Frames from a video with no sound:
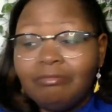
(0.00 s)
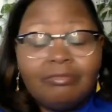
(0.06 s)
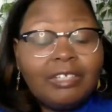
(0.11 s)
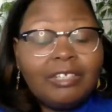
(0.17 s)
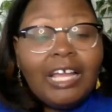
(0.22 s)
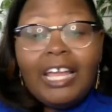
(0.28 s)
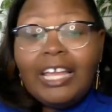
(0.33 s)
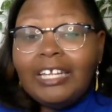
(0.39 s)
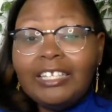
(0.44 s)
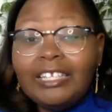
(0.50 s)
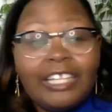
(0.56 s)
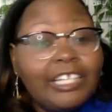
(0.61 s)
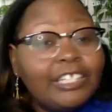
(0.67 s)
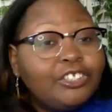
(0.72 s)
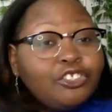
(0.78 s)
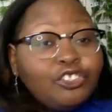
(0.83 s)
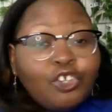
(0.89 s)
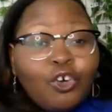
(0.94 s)
And
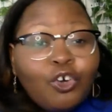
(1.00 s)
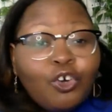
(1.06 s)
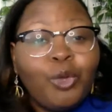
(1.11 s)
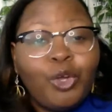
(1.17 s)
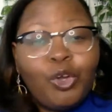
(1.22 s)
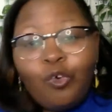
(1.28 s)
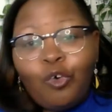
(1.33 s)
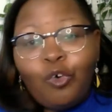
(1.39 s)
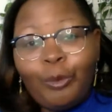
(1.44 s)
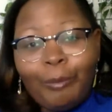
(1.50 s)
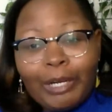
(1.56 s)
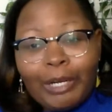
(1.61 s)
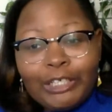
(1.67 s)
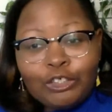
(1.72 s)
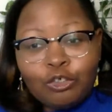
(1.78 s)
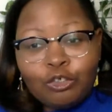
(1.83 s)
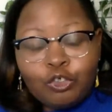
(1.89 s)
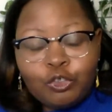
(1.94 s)
it's nowhere on my
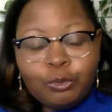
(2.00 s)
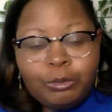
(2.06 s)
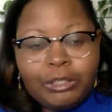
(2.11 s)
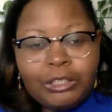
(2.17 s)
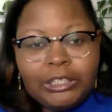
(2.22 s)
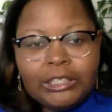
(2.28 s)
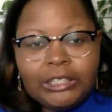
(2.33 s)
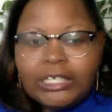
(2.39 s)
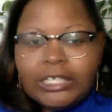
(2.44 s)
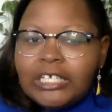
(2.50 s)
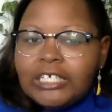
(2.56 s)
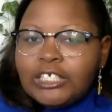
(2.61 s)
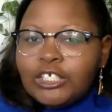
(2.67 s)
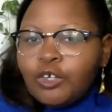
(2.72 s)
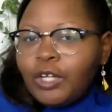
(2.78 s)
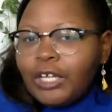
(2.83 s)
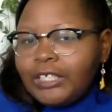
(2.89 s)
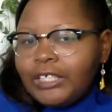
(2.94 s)
social media.
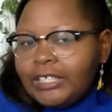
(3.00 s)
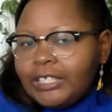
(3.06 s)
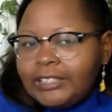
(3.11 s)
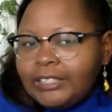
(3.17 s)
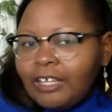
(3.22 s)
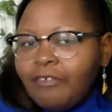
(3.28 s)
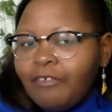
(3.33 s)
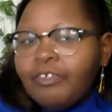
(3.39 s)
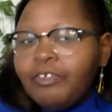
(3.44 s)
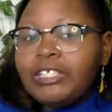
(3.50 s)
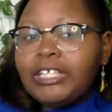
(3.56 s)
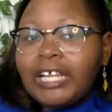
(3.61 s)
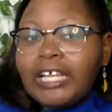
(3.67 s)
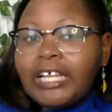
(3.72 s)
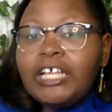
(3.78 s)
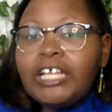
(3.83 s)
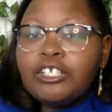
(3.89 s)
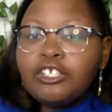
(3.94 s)
So like, this stuff is like,
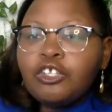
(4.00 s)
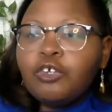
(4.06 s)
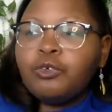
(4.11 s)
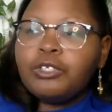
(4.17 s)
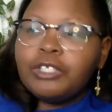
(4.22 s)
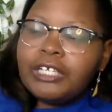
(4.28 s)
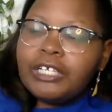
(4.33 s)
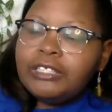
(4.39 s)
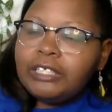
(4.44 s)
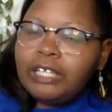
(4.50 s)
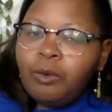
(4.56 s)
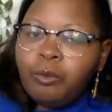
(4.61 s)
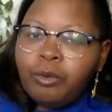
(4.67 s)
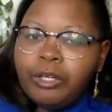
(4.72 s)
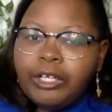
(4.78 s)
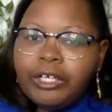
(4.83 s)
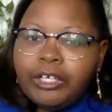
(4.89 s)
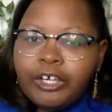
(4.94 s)
it's those things that I
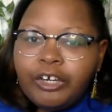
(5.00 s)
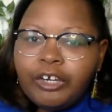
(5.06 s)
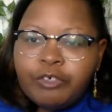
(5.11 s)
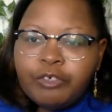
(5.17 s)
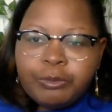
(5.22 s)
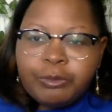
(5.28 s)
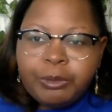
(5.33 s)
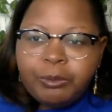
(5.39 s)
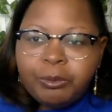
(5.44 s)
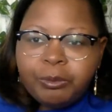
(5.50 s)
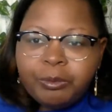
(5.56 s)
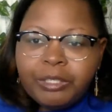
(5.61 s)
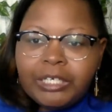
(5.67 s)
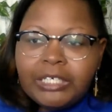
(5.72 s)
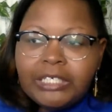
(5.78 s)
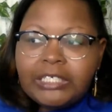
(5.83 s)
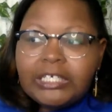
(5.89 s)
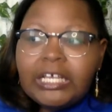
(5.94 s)
want to encourage people,
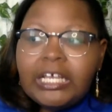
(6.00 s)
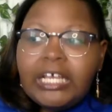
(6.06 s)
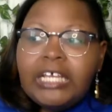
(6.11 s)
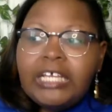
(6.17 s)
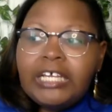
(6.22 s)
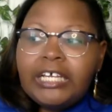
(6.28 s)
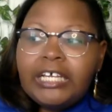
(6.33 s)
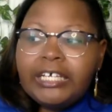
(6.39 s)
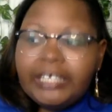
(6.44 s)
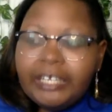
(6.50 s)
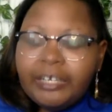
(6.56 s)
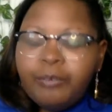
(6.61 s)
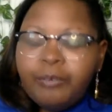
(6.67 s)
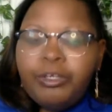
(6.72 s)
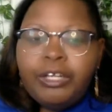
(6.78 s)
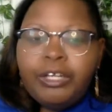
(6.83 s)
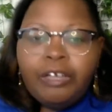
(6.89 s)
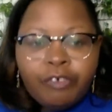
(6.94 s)
because again, we
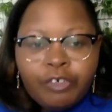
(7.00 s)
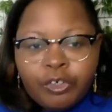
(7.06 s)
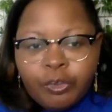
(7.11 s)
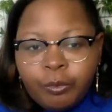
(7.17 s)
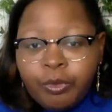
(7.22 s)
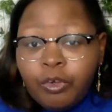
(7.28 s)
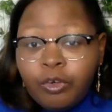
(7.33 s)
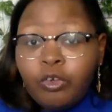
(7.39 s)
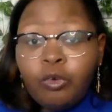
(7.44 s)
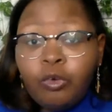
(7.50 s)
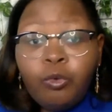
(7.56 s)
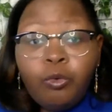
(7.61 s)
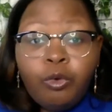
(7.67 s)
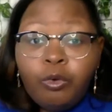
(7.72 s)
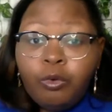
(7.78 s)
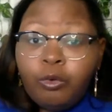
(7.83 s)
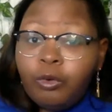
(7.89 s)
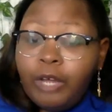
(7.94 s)
never know. We don't
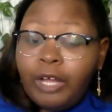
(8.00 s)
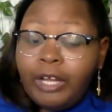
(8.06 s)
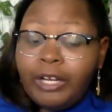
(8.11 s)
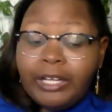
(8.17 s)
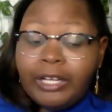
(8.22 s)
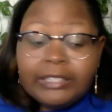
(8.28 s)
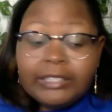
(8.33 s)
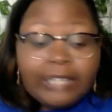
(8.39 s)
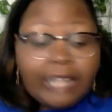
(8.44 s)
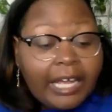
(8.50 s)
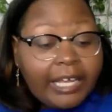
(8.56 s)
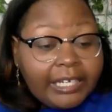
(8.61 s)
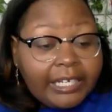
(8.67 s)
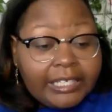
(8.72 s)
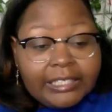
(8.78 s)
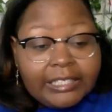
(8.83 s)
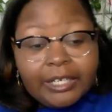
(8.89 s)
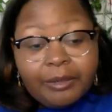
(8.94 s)
know who that next client
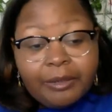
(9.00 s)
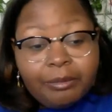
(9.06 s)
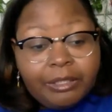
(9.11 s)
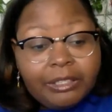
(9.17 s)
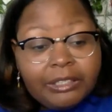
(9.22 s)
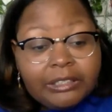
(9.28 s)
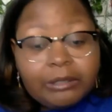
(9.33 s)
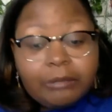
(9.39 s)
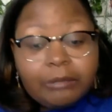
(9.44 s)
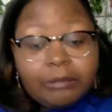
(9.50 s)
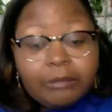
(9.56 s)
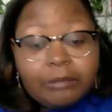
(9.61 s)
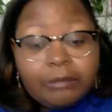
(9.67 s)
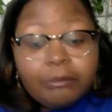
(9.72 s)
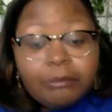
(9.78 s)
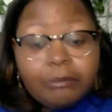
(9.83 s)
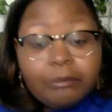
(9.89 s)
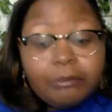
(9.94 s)
is going to be. Some
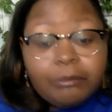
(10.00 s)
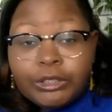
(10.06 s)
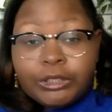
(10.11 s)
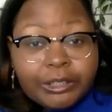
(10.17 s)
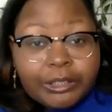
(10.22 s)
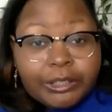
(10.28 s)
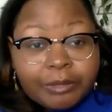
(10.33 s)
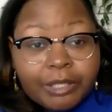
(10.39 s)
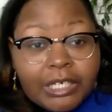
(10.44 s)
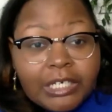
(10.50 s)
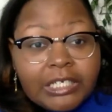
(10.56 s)
clients don't tip.